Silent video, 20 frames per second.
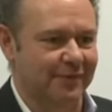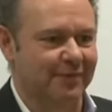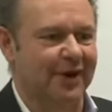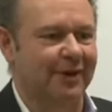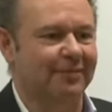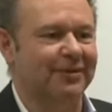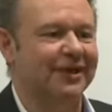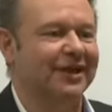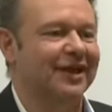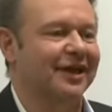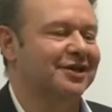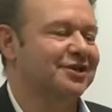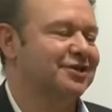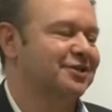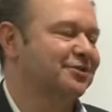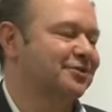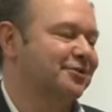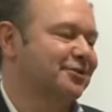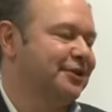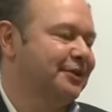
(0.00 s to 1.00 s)
the
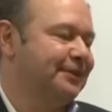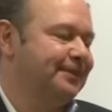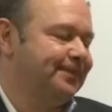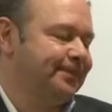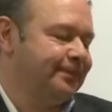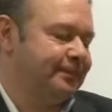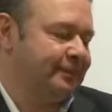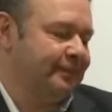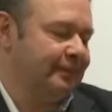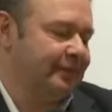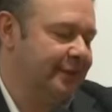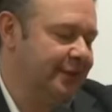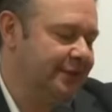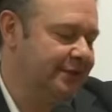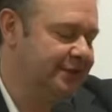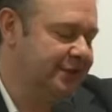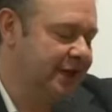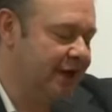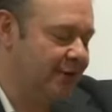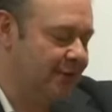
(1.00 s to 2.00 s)
publication order.
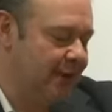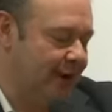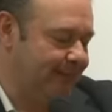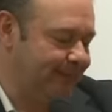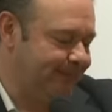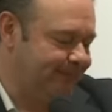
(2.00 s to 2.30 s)
So